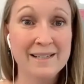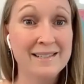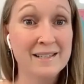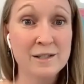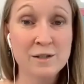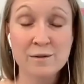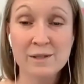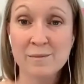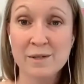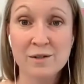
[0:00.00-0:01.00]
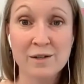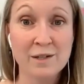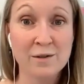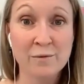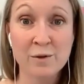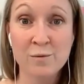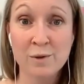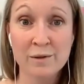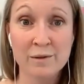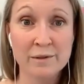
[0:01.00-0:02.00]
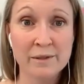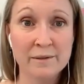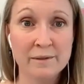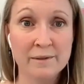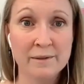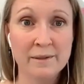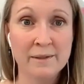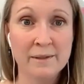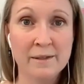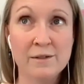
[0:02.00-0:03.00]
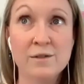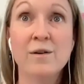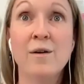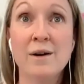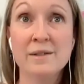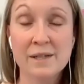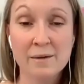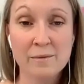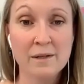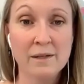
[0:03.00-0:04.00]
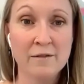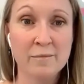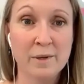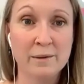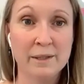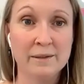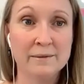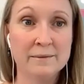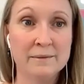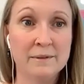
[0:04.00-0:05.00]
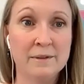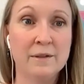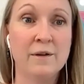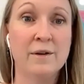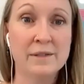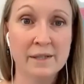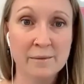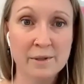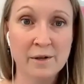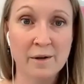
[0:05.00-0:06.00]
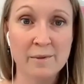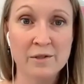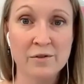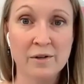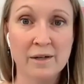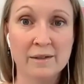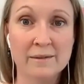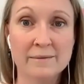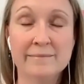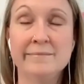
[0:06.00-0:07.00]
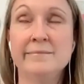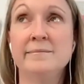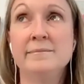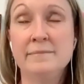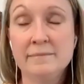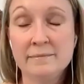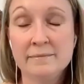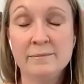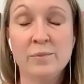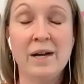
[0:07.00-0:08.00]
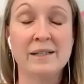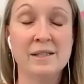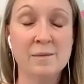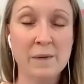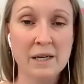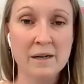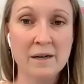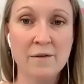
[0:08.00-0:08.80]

But it doesn't do us much good in the real world. So go outside with the leaf blower. Go outside with a garbage truck. Practice being